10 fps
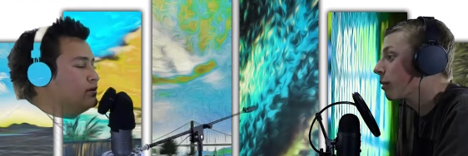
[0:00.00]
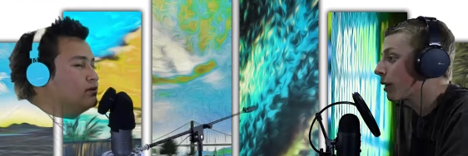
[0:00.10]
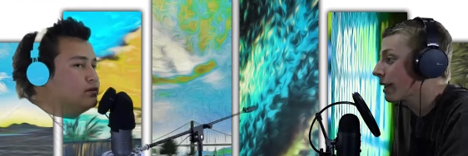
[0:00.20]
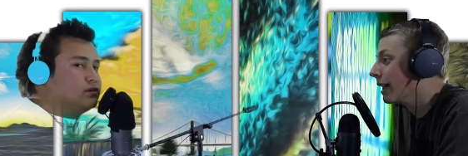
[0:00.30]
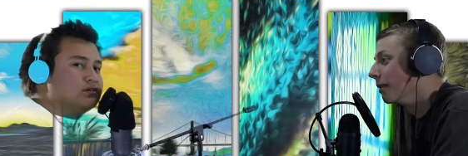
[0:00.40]

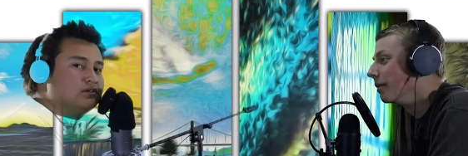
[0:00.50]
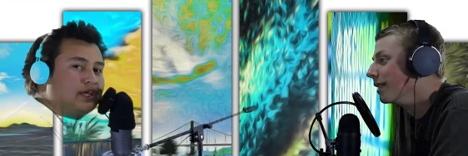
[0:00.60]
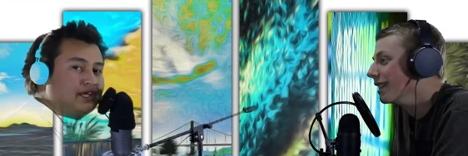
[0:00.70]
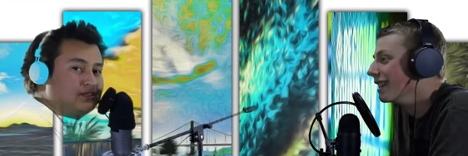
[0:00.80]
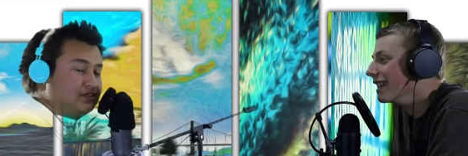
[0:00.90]
Speaker 1: board game.
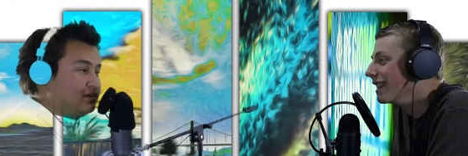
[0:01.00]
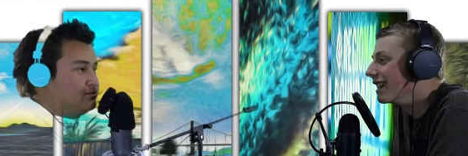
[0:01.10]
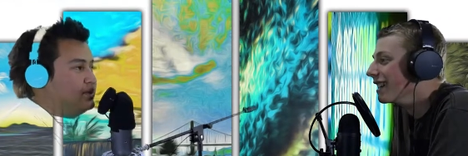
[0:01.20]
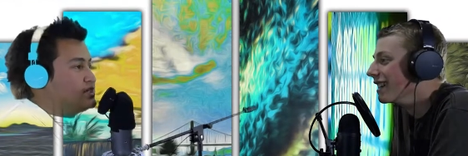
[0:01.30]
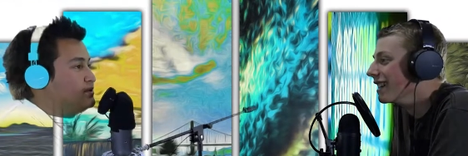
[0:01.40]

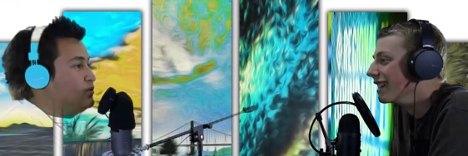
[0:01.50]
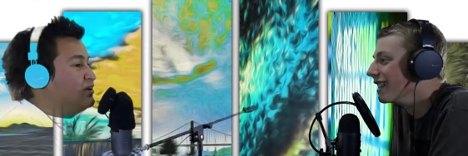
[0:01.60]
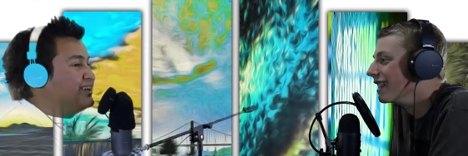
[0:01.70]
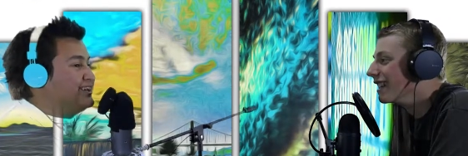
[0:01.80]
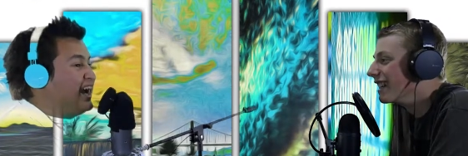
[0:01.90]
Speaker 2: Antidote makes me
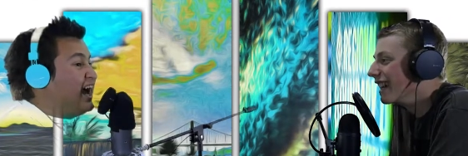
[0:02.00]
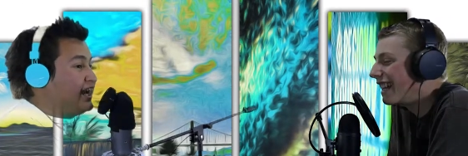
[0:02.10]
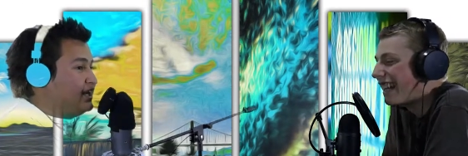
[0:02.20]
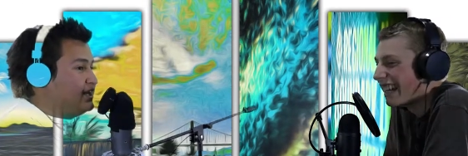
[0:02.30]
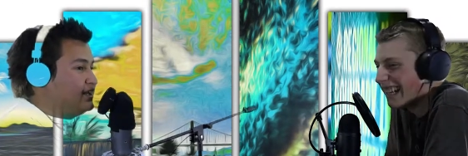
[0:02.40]
want to
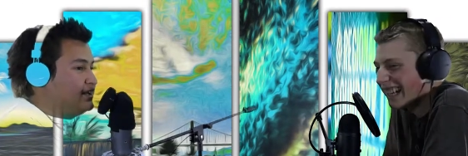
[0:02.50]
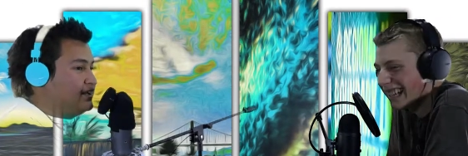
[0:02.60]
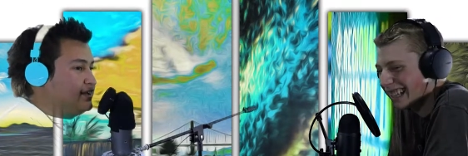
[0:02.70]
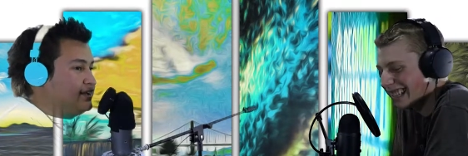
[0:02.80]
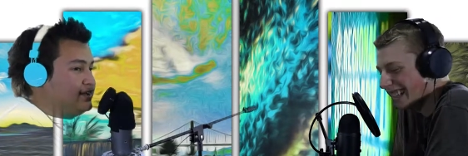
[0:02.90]
die.
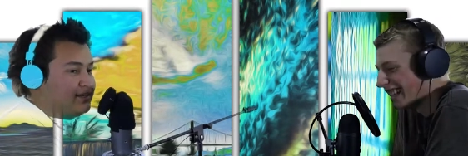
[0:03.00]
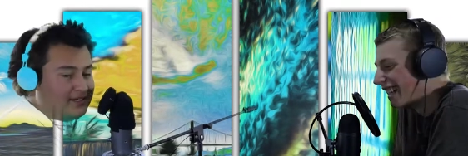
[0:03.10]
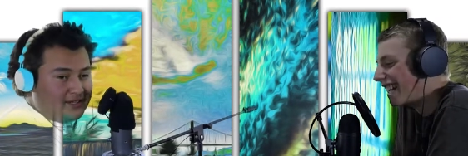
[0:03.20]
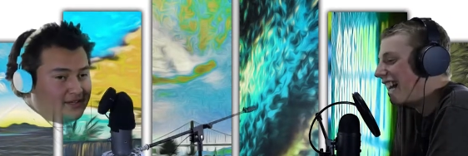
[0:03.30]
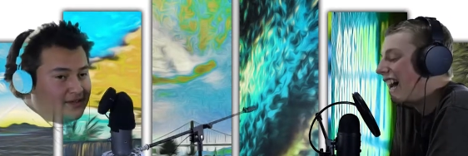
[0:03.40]

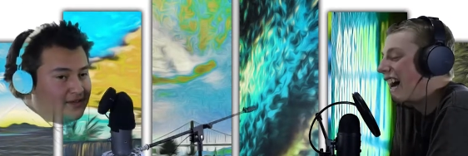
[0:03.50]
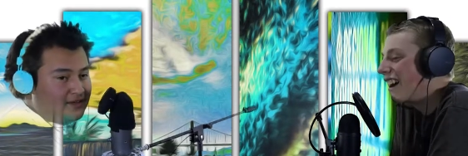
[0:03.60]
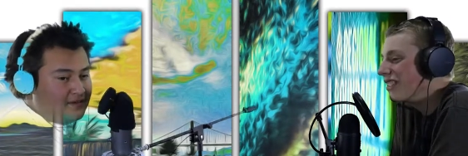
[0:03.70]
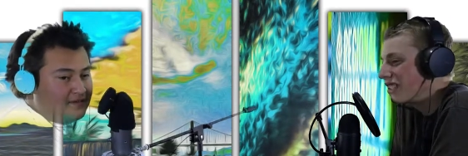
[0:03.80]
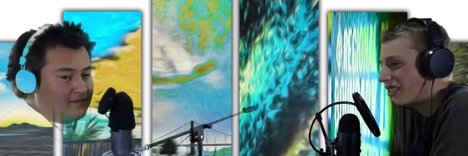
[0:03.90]

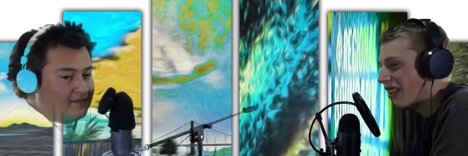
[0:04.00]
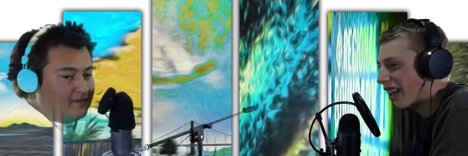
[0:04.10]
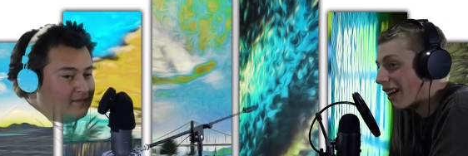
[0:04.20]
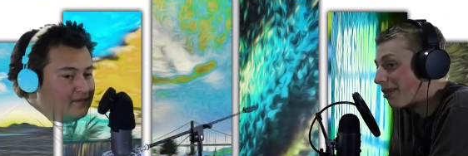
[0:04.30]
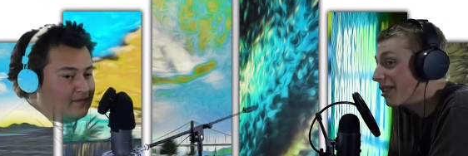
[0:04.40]
Speaker 1: I'm just
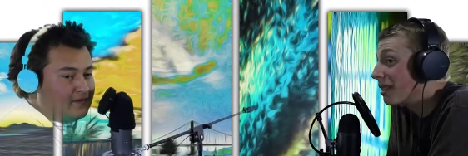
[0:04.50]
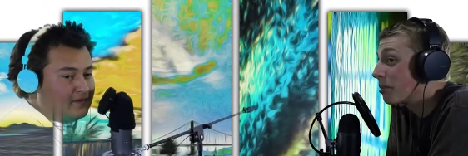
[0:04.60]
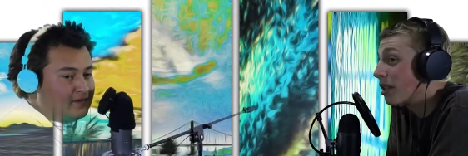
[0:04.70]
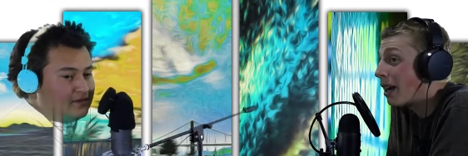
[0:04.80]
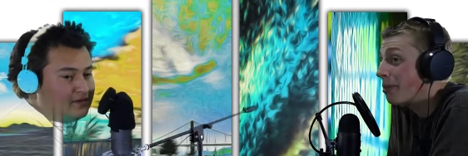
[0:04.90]
joking. I really like
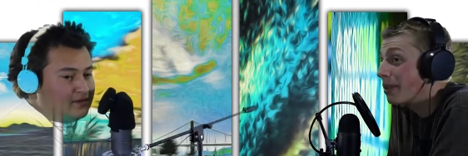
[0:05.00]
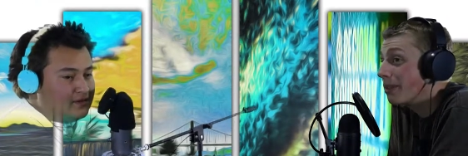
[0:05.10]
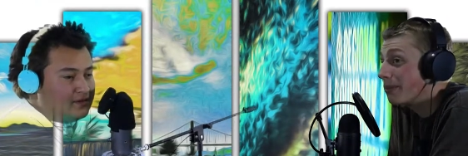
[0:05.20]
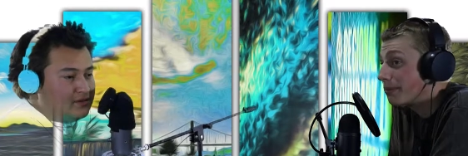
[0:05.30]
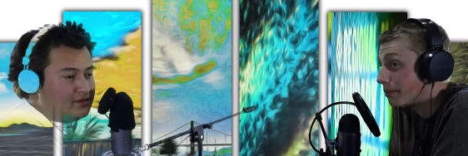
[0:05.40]

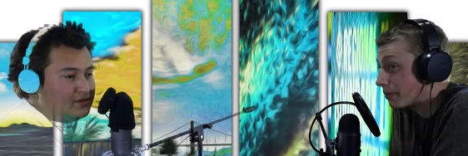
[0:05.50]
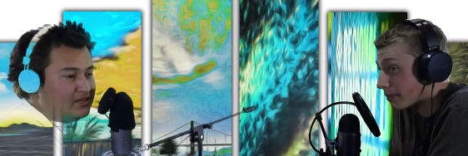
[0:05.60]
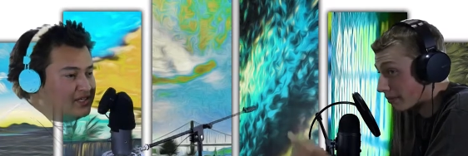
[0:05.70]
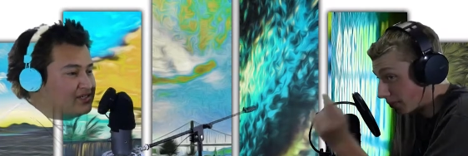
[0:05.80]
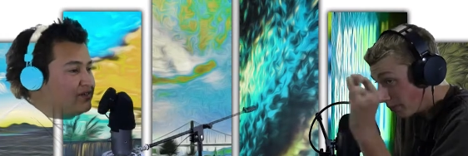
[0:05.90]
Monopoly.
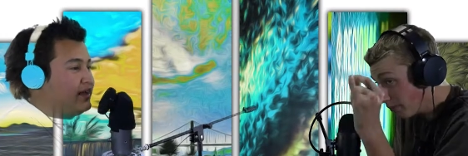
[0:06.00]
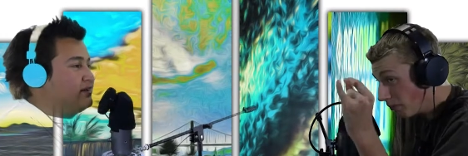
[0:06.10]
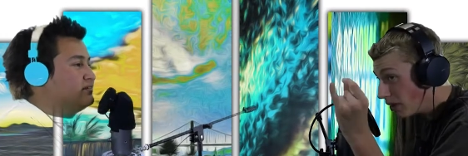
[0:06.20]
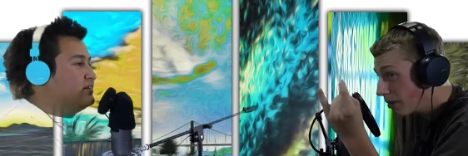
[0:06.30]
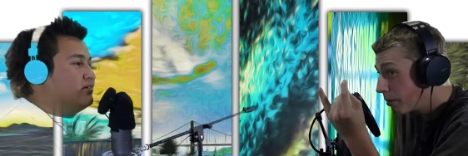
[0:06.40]
Speaker 2: It's okay.
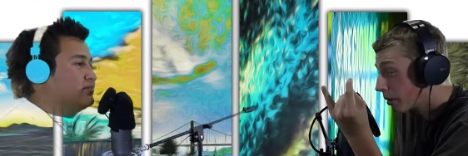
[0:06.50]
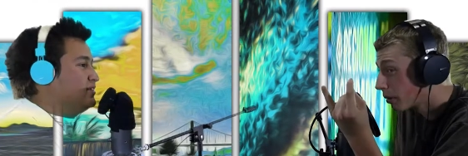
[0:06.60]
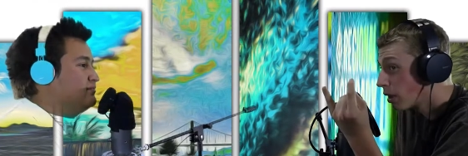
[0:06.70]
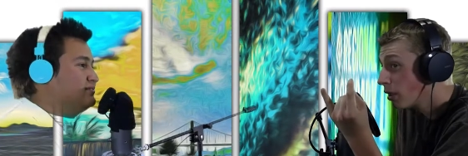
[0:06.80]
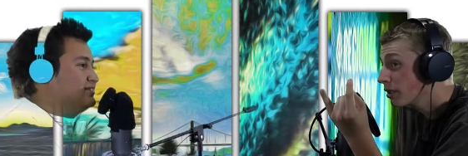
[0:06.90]
Speaker 1: Don't but
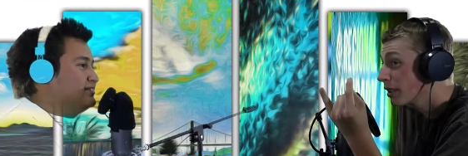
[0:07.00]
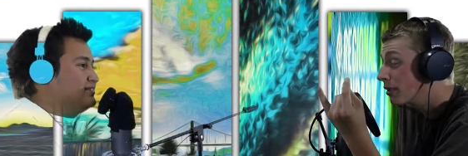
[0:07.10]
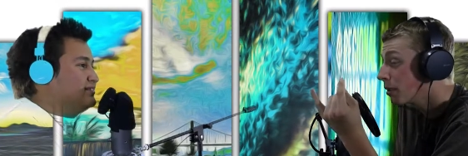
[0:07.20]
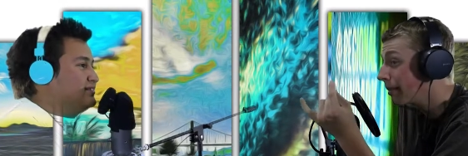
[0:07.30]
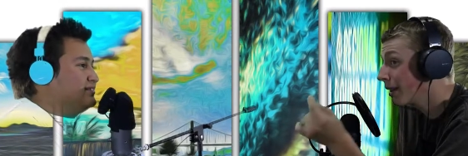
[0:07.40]
really. Cards
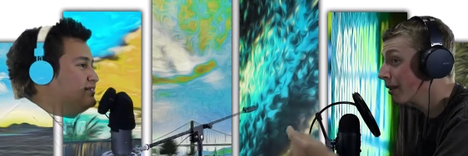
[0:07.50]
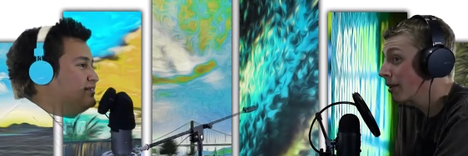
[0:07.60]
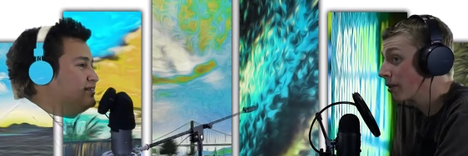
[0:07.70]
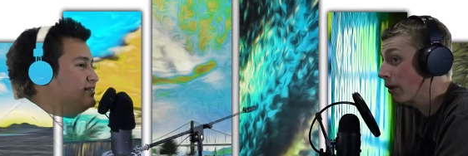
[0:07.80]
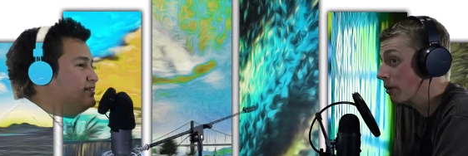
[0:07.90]
Against Humanity
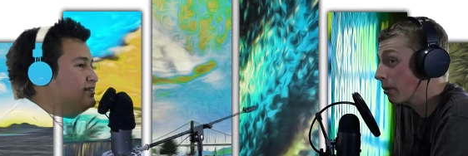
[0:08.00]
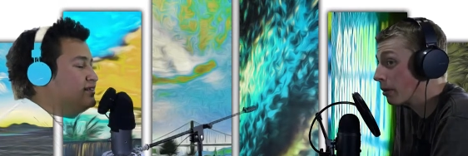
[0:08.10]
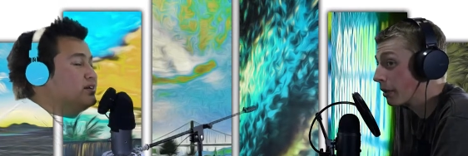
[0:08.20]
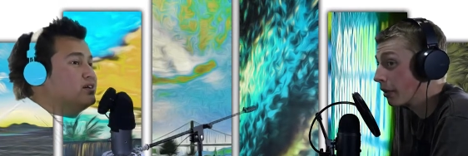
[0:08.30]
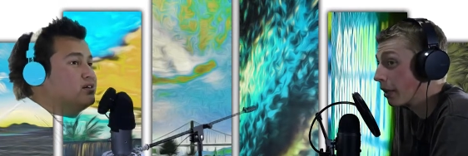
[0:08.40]
is also a
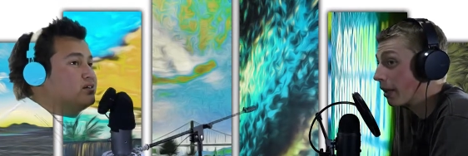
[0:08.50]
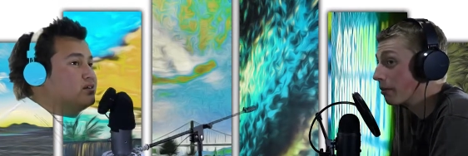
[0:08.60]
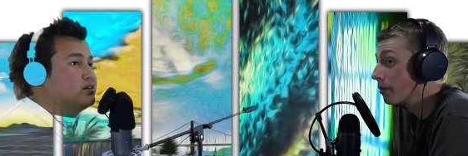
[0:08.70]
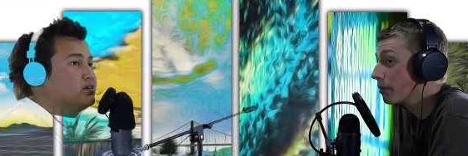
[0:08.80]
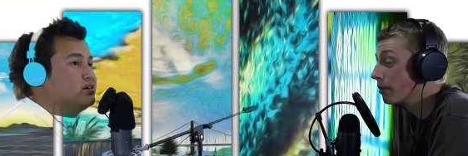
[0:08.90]
pretty good game.
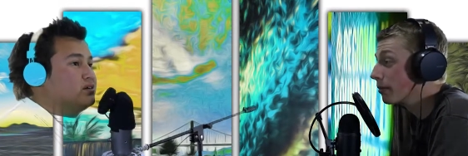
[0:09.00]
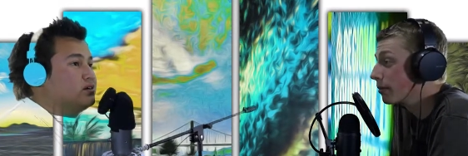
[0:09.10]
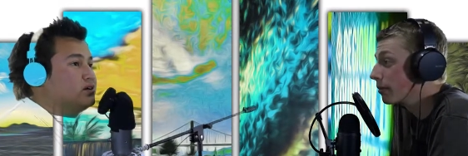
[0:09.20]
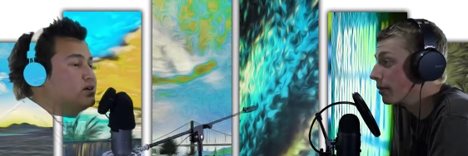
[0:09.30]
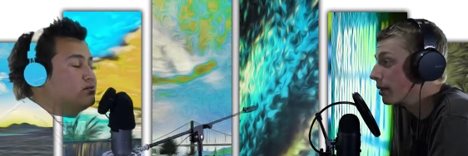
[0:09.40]

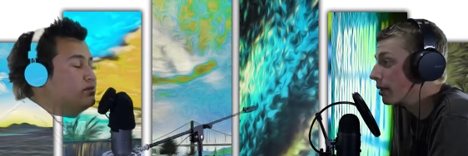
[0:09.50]
Speaker 2: I don't